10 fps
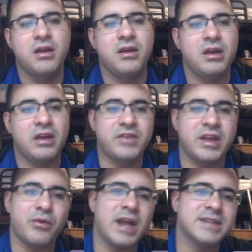If they
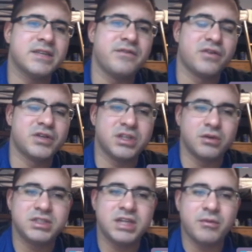were asking for
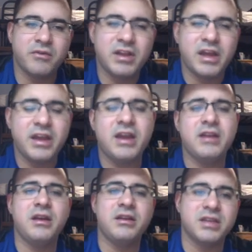zone time of
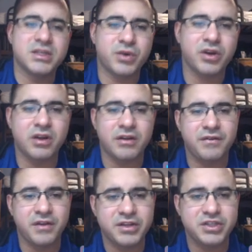LAN, this is where you're gonna
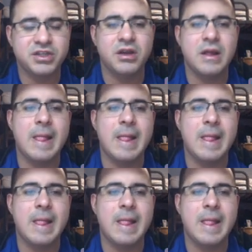finish,